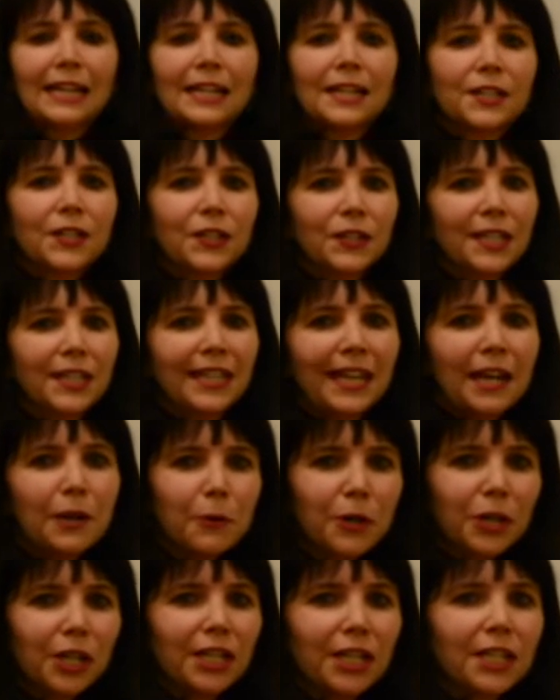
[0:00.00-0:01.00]
So today
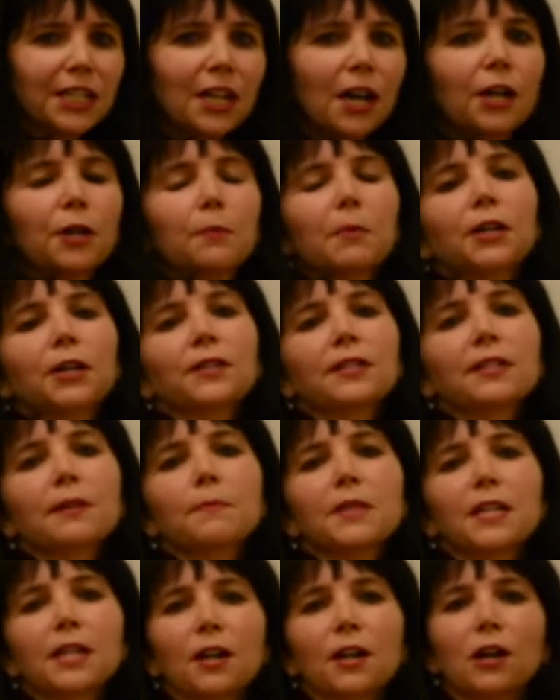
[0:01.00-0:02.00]
we're going to talk about
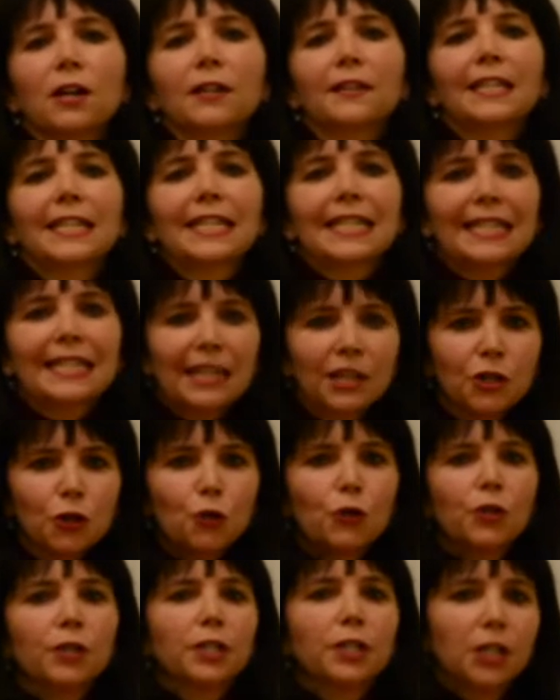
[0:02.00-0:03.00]
something called the
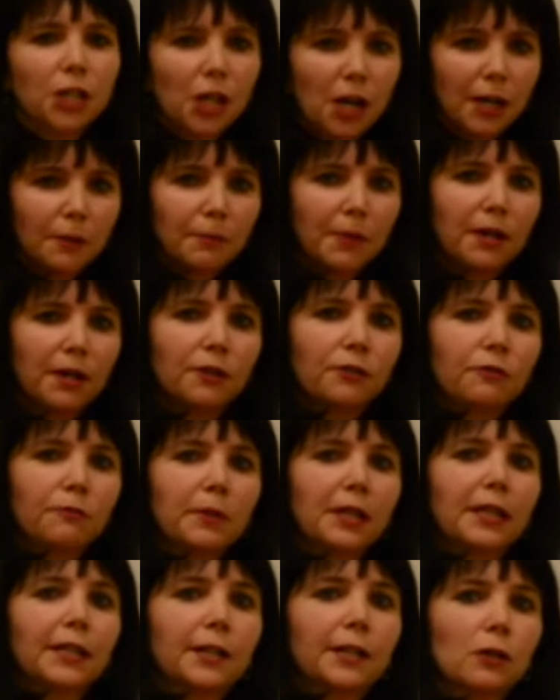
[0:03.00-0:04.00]
central dogma of
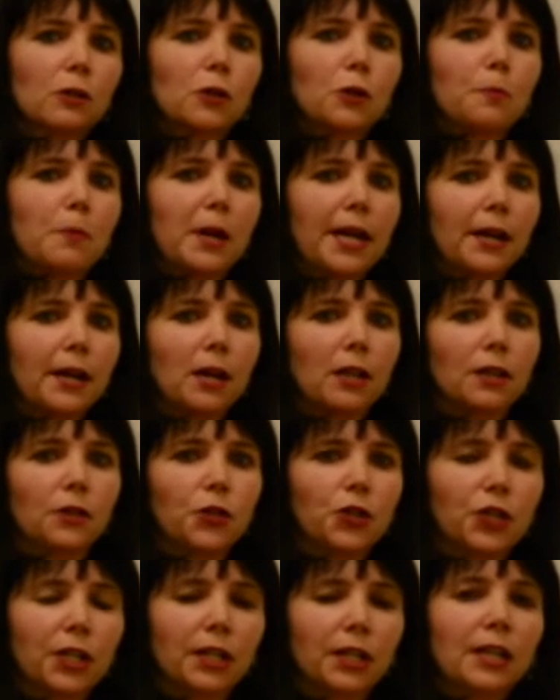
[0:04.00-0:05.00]
molecular
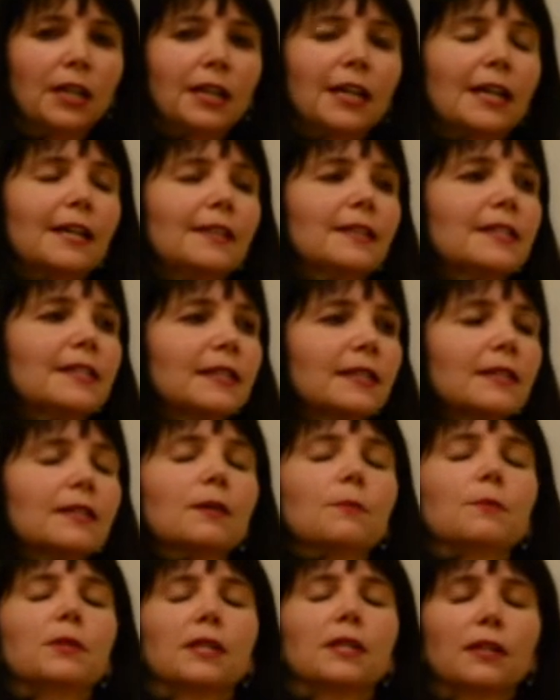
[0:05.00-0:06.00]
biology, and this is
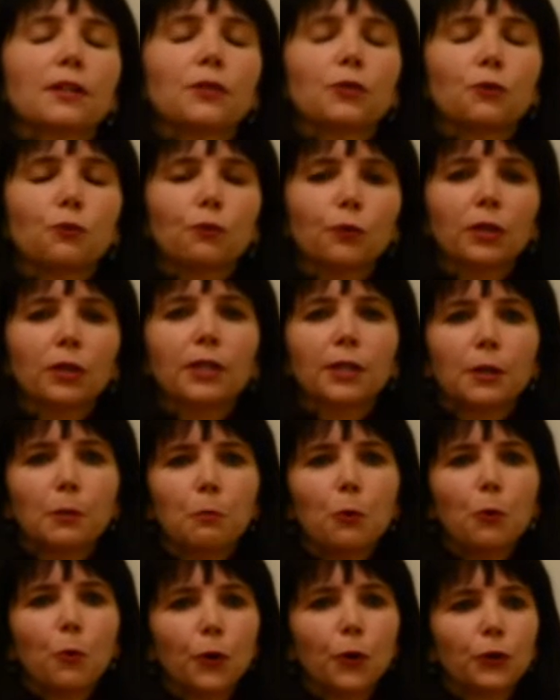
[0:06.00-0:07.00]
something that's really
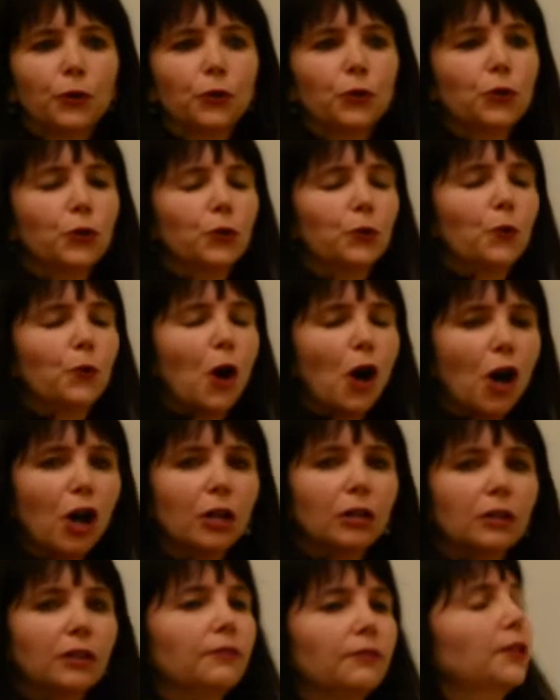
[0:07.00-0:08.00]
important to
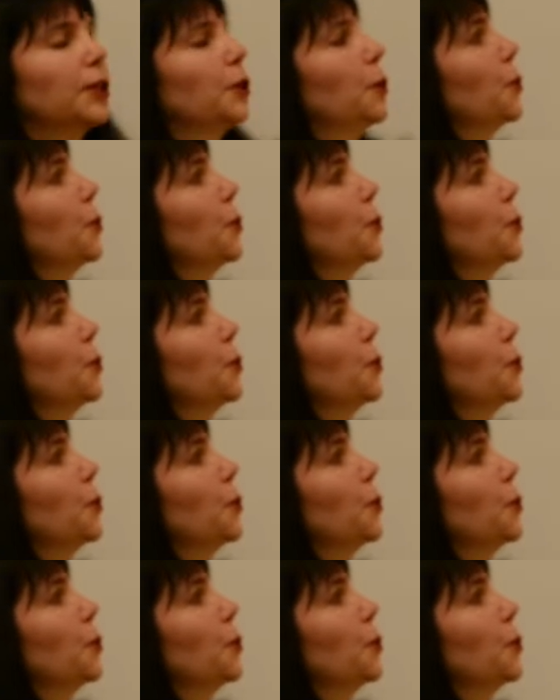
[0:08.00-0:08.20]
all living